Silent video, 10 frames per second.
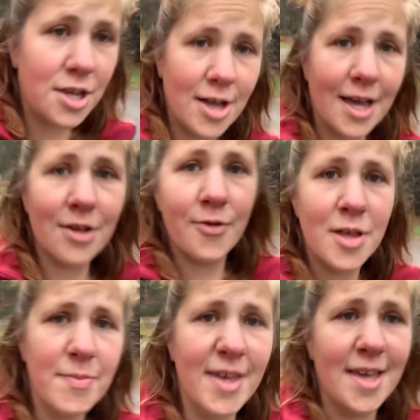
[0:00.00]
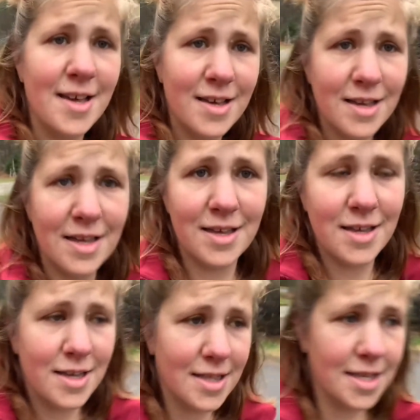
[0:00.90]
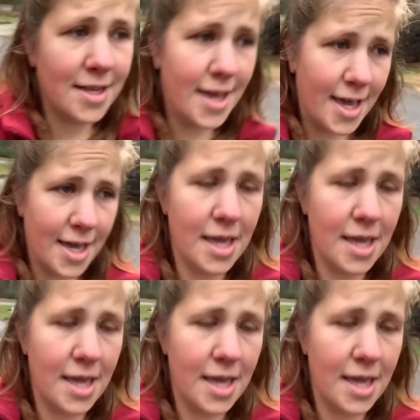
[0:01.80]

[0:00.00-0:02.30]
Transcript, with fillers: you guys with me today.